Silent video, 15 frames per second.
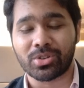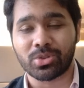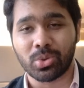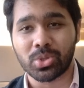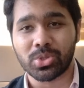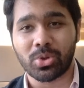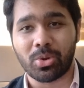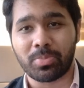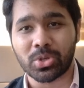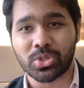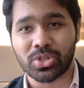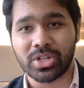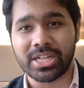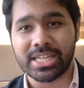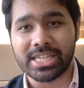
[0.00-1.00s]
those
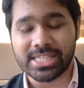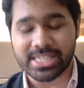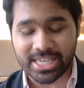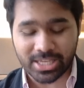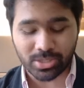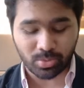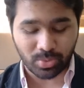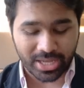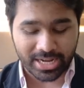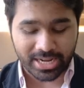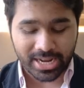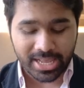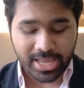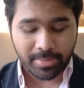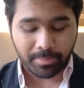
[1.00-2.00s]
opportunities as well,
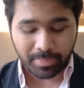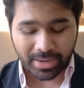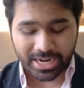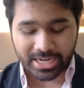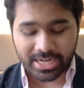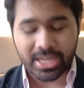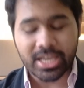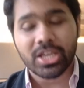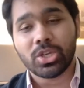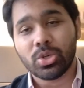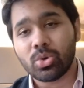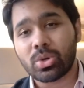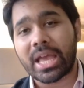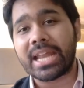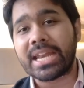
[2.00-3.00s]
but you
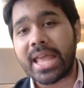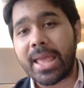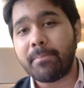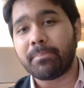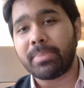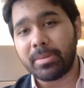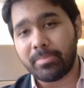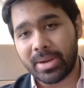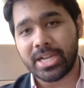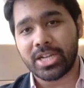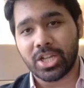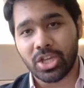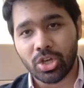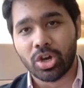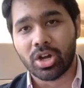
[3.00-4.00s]
can
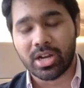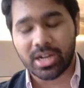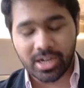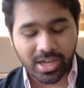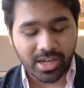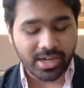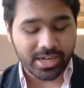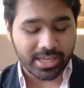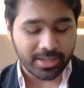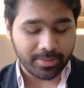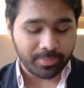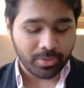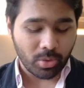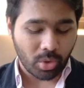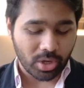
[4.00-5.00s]
implement your learning,
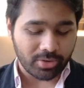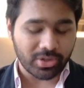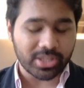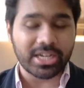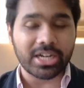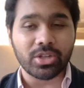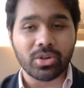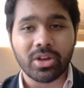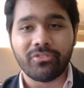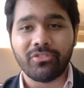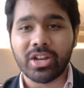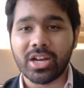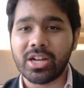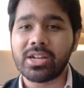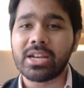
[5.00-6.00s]
whatever that you have
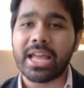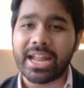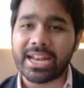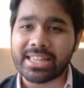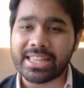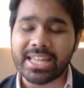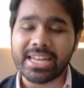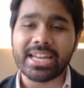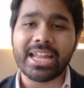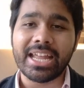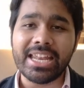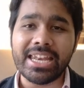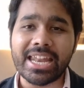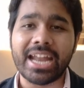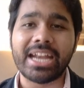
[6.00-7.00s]
learned, and then
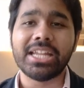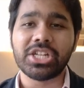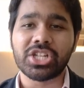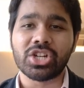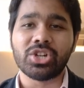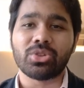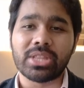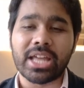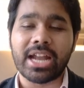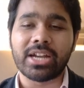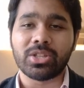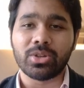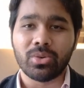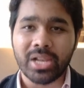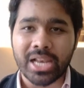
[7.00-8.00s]
in addition to that,
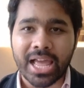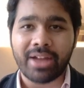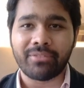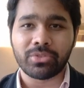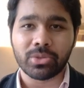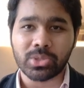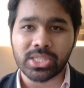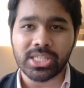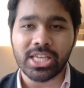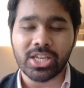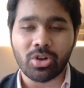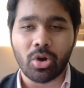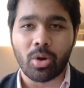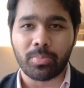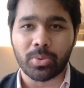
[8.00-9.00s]
you will have to
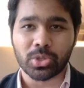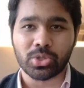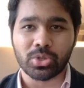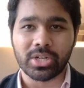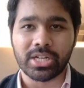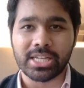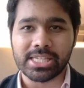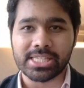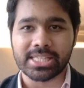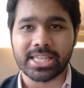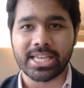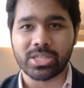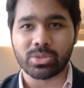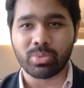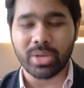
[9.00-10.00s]
seek opportunities
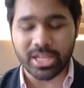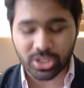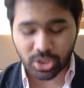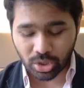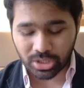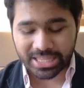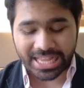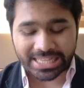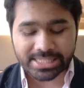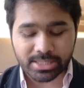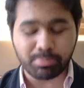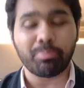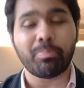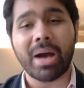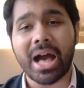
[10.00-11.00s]
as well. So that's
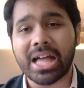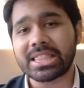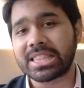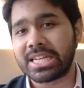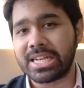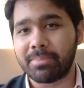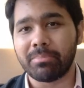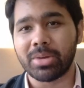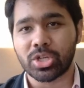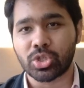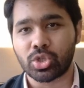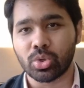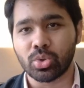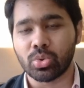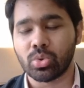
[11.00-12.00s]
path number
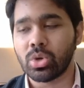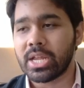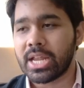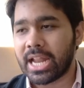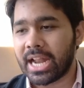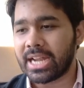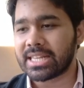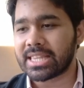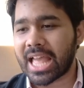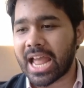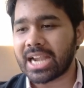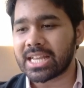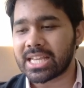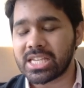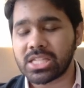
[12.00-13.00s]
two, and
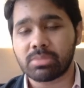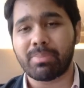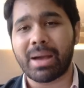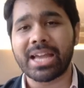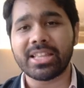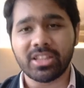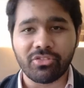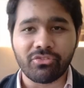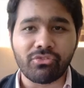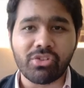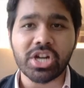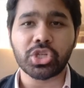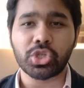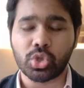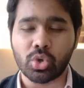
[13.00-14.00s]
that is by the
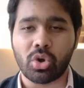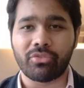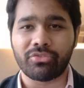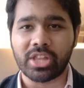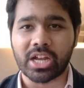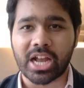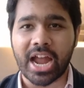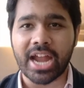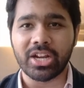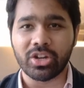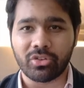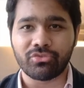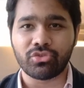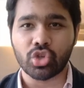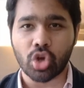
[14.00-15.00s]
virtue of the kind
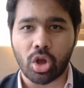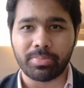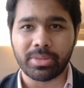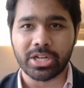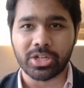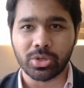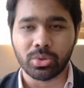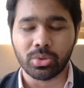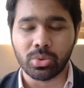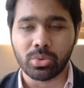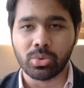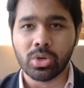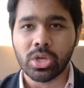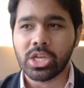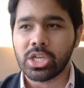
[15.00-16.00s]
of job that you
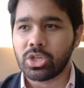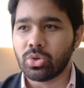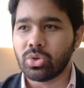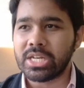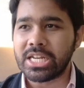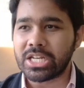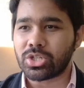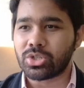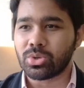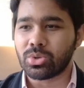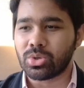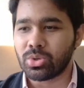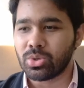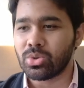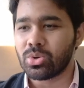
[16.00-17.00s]
do, you need to
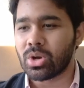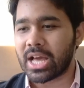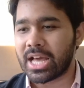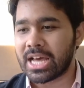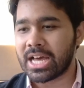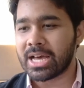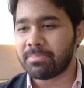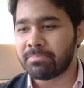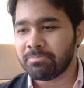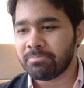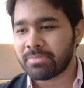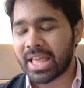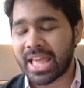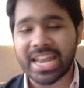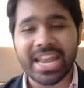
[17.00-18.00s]
do an
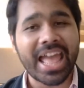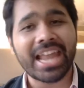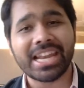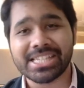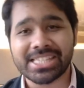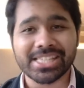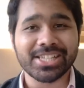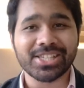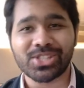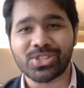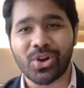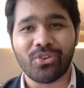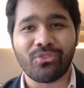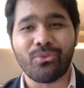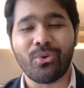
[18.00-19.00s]
analysis
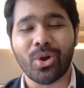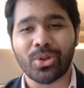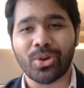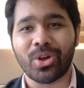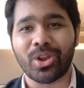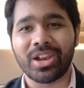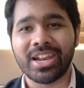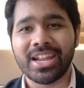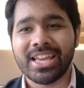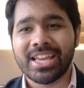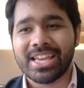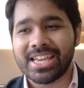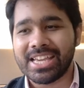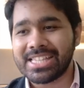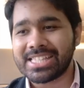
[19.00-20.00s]
of what all
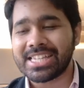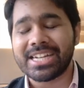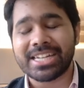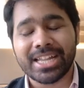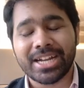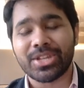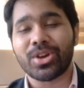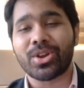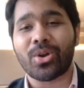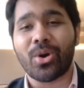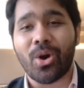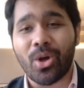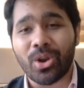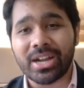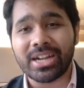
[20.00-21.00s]
is it that you're
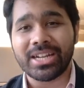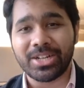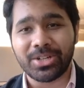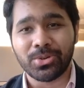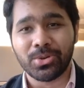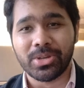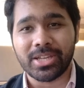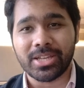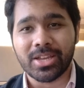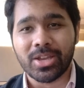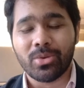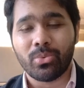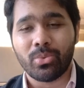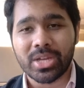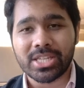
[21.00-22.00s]
already doing,
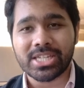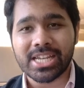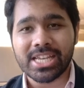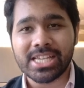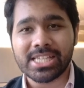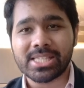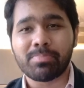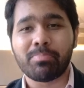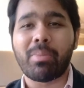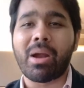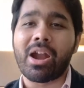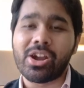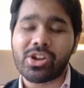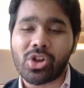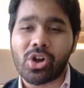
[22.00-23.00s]
which is
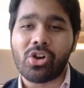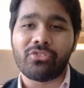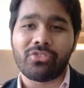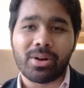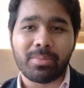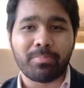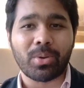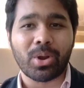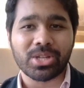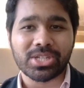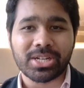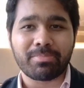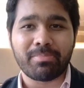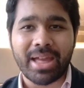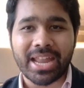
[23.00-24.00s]
part of a
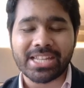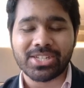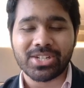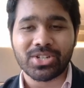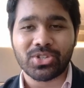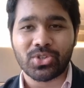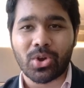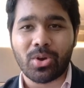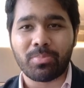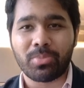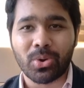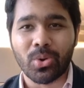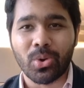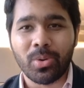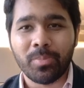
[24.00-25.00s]
project manager job
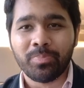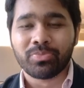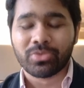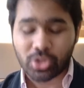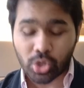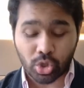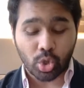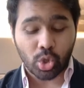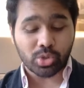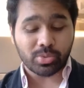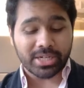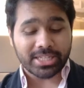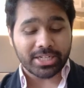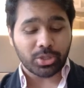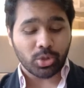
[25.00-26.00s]
role. So those
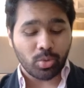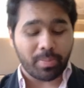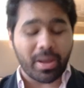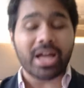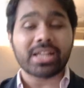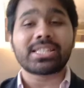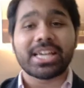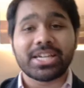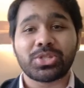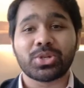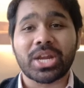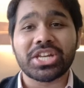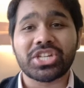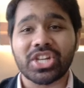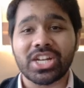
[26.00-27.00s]
were the two paths,
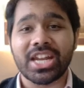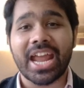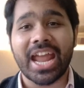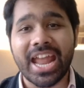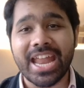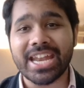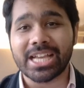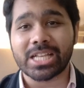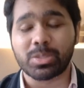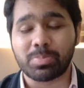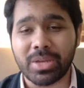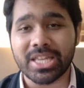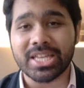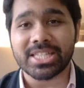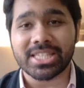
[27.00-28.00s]
education and
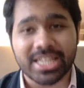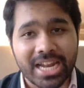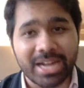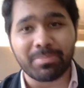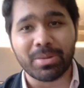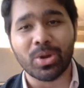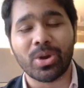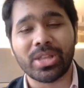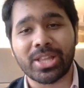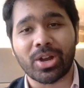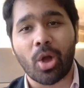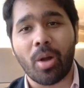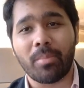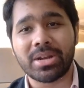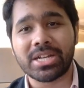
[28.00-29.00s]
experience. Let me know in the
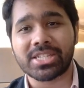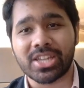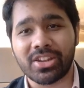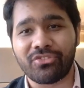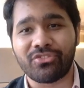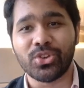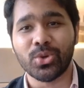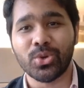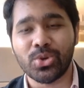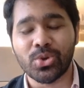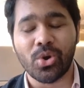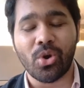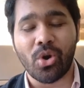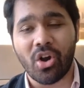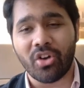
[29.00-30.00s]
comments if you
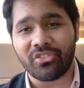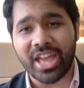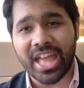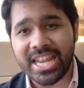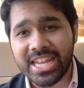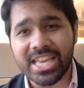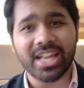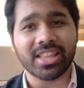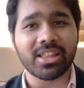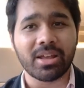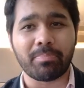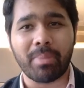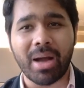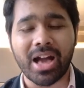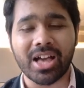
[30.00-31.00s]
know of any other
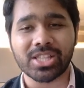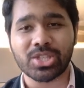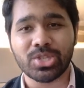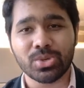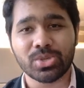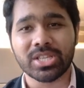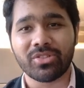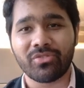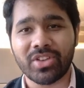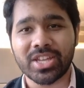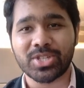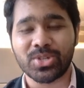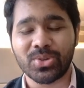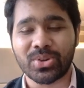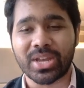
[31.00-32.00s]
paths using
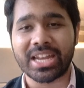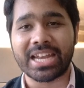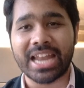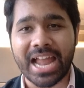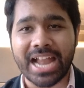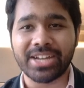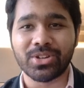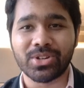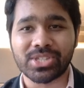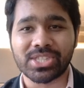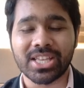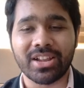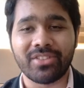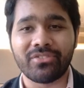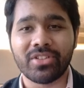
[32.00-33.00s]
which you can land
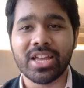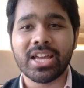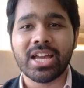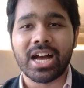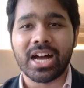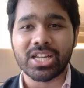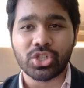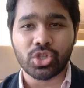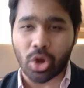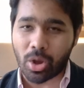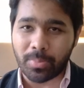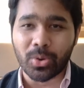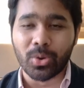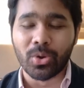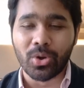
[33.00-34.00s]
yourself a
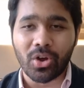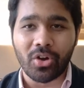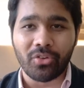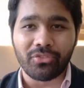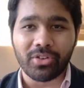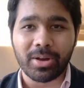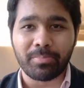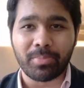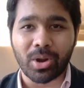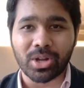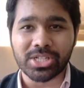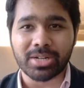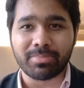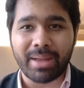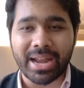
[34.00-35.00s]
job role of a
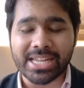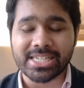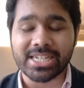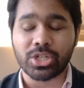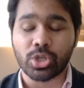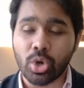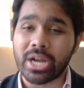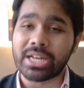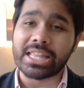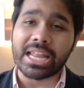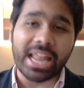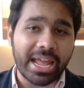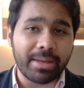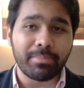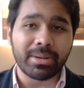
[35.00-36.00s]
project manager. Do hit the
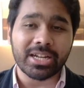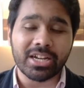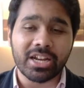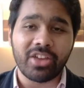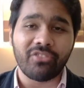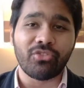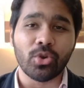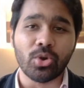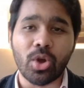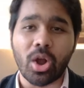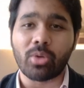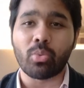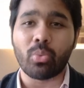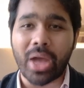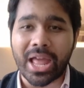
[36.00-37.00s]
like button if you
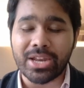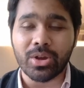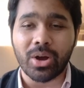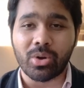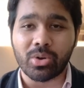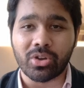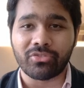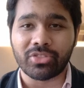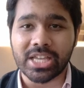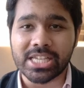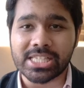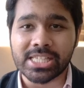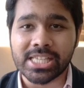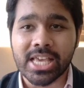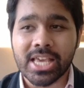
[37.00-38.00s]
got value out of this